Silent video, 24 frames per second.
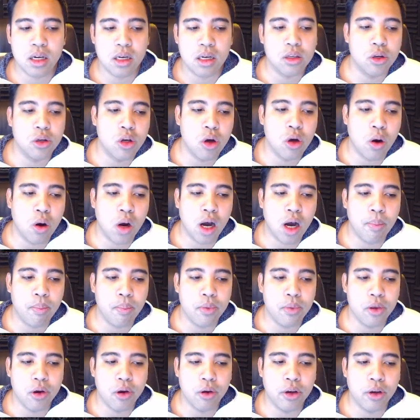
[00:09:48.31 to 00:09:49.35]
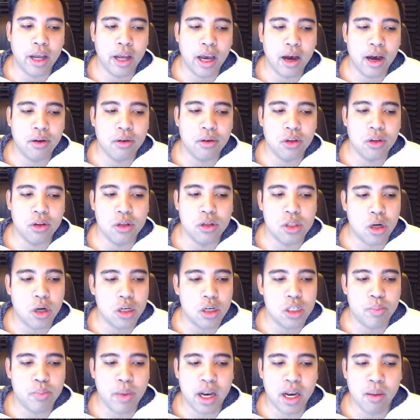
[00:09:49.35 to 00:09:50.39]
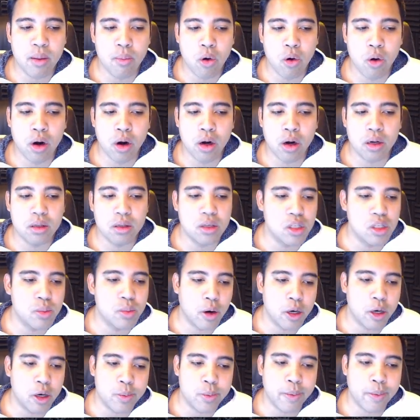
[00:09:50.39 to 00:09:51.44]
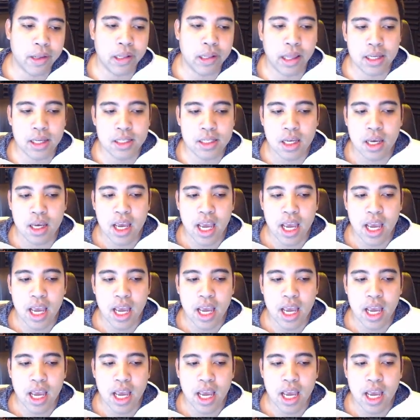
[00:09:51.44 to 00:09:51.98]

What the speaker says: you go up, you go down, you start spending more, you start spending less,